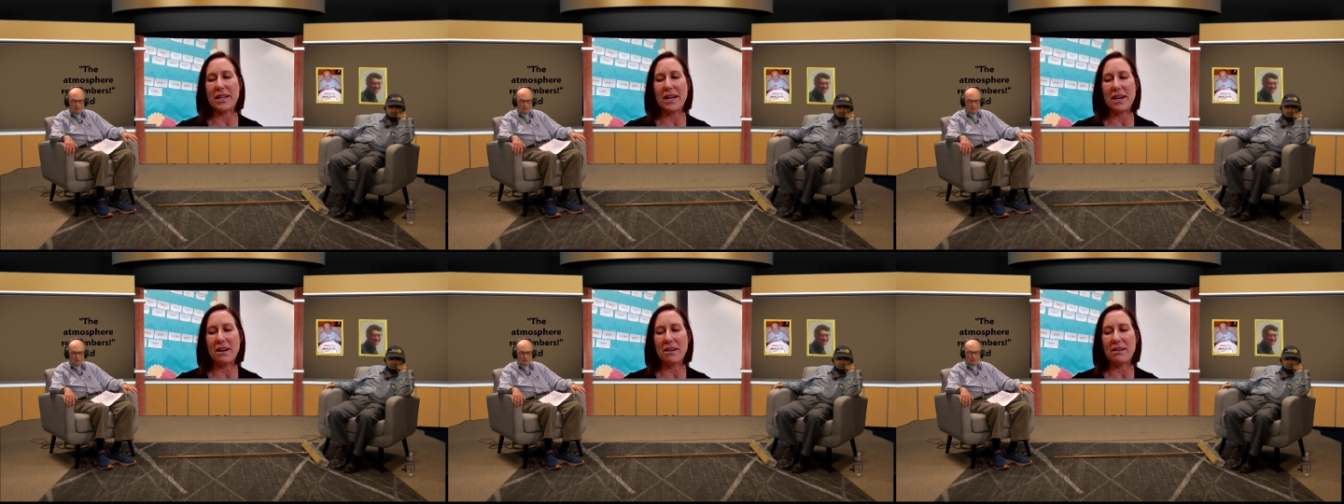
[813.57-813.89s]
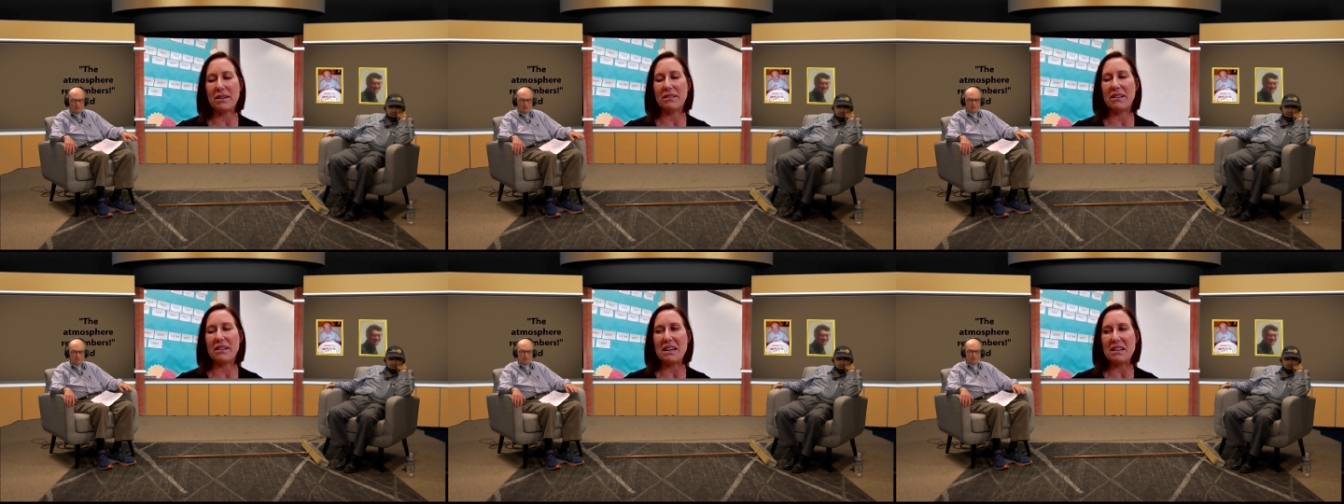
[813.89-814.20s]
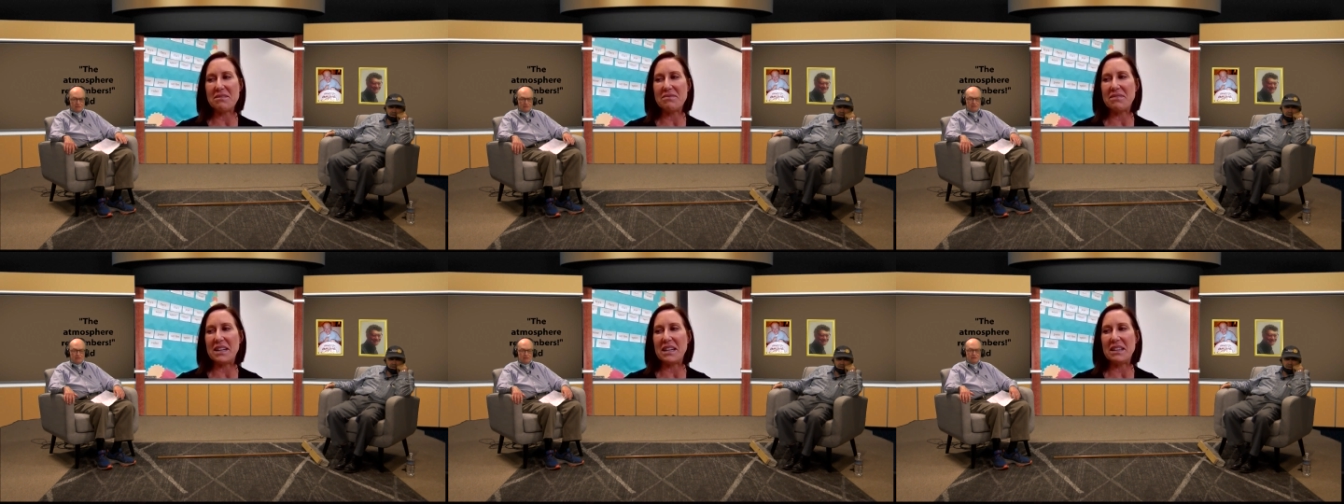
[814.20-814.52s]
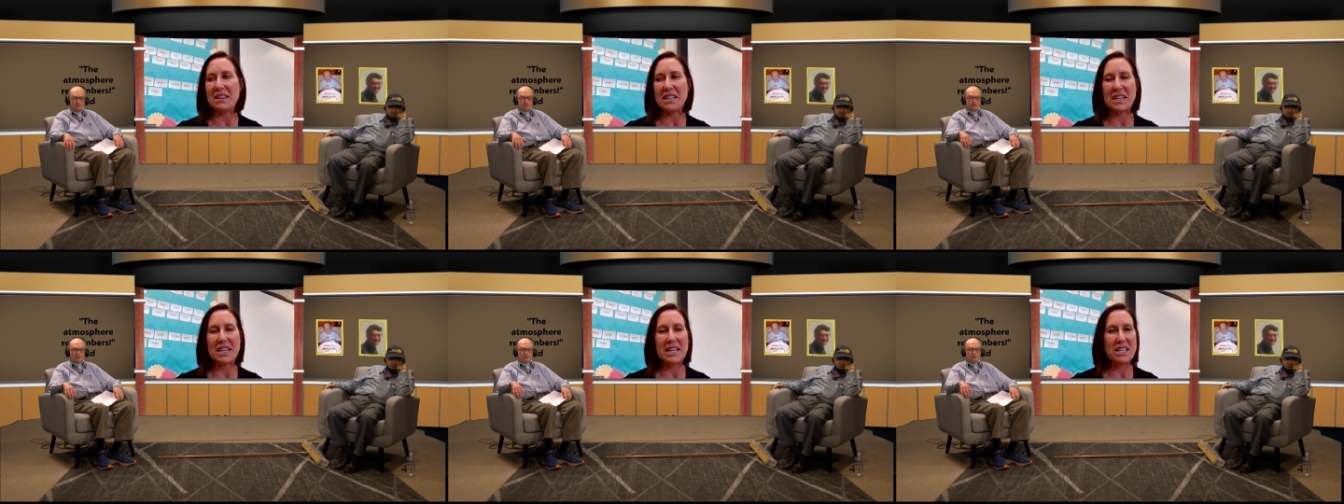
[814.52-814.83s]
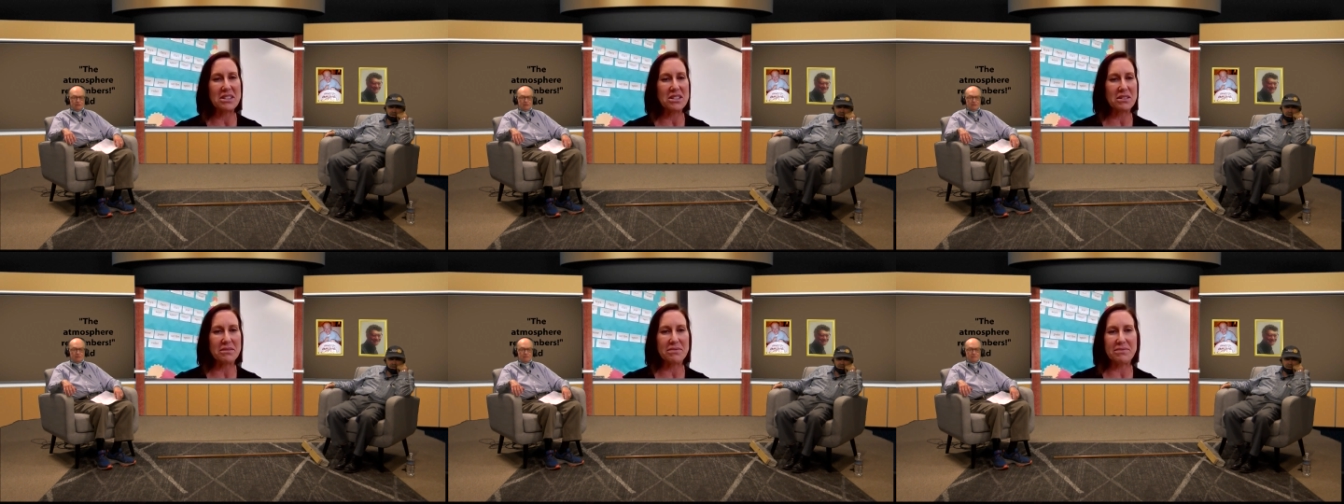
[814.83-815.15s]
They are a lot of fun. The
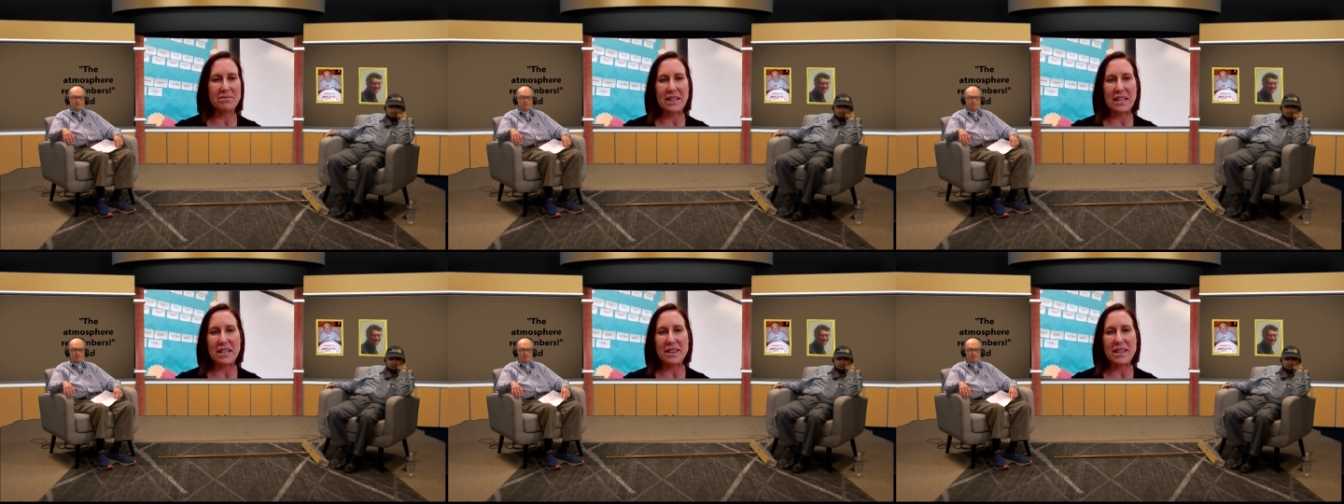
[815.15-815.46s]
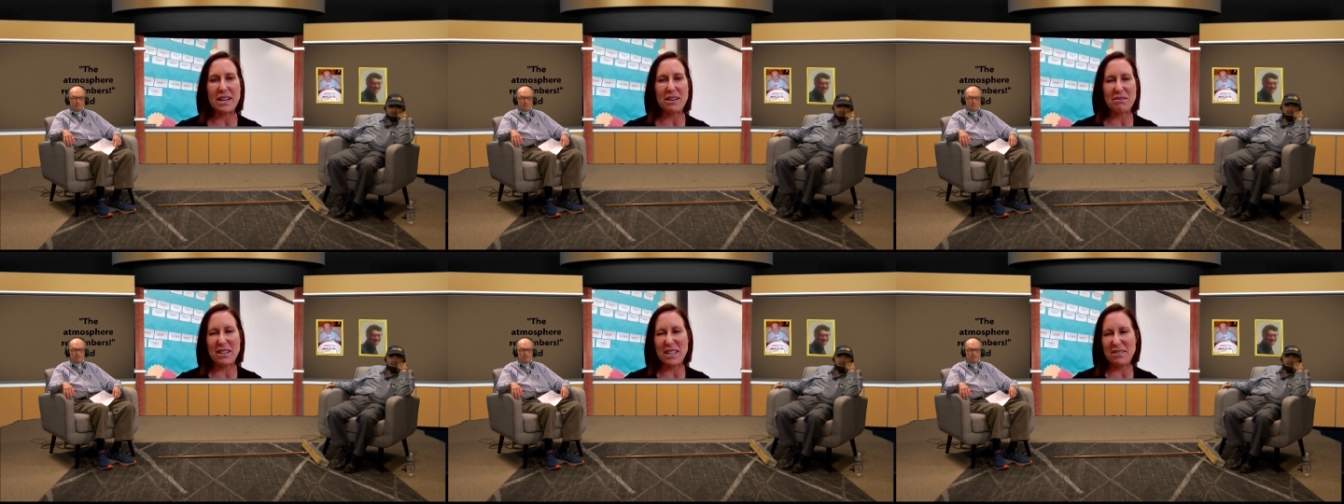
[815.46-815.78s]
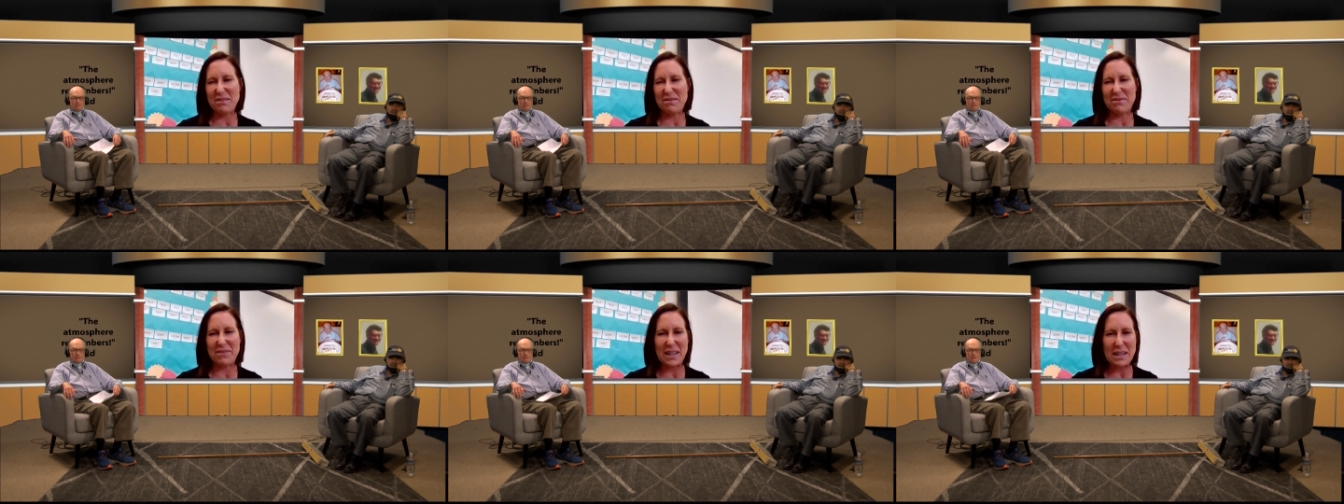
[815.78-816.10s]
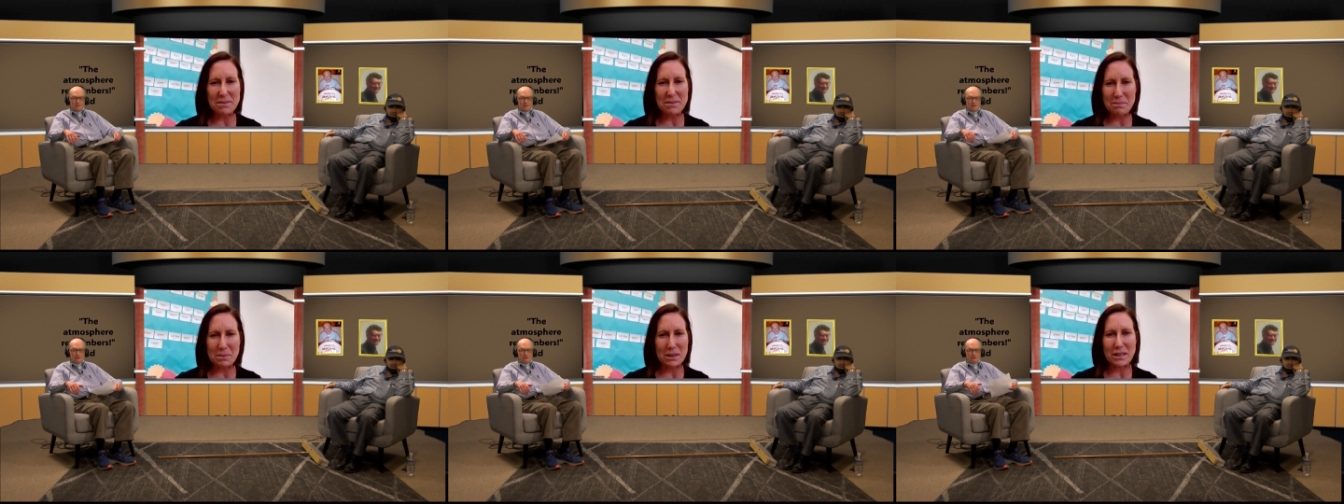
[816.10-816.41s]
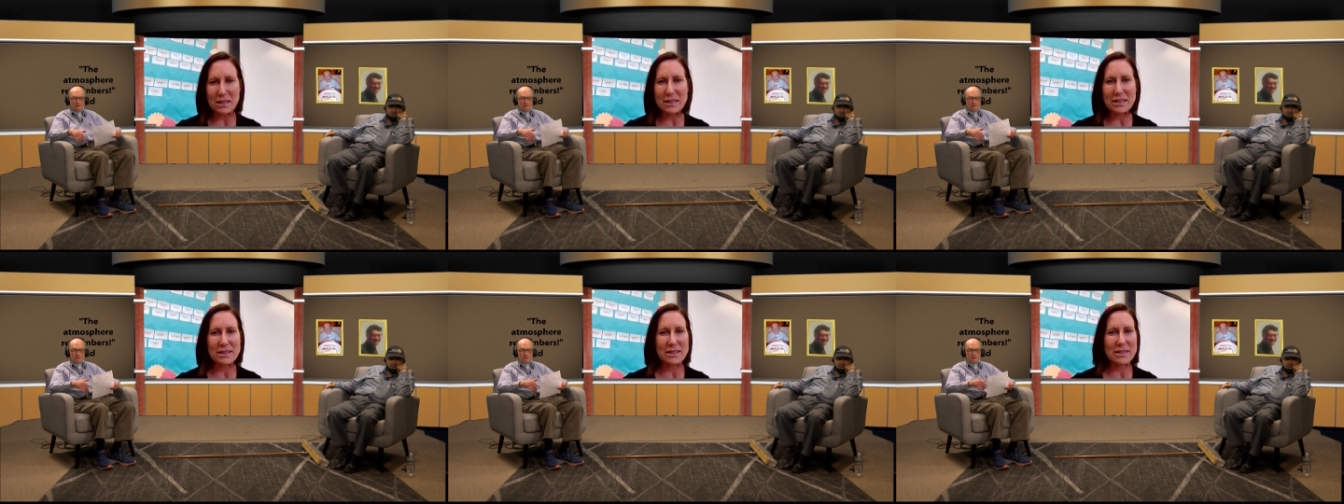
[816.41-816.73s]
kids are fun. They read fun
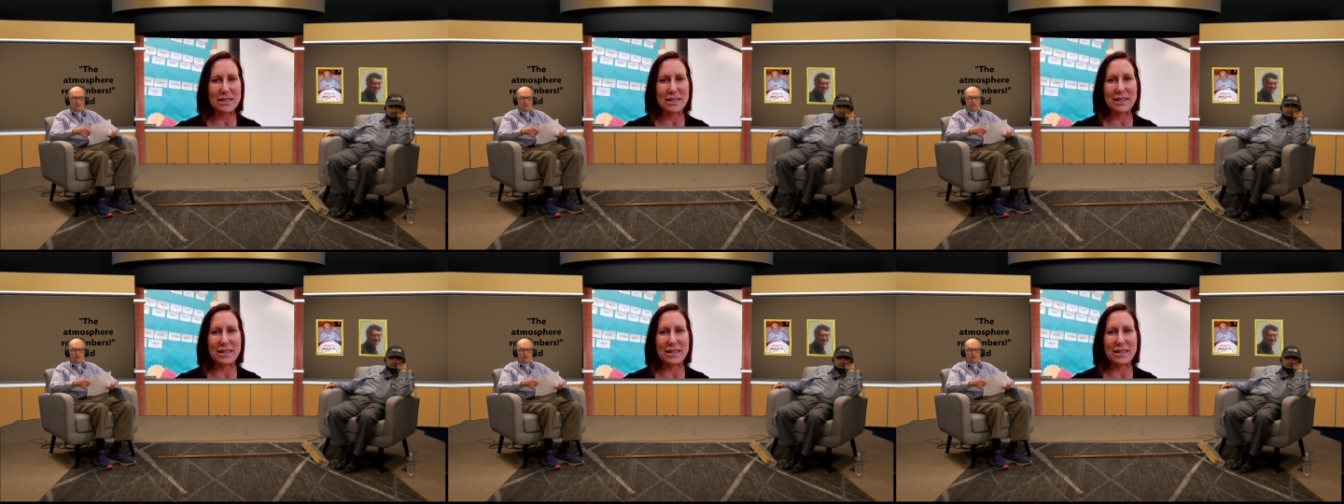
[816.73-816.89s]
books.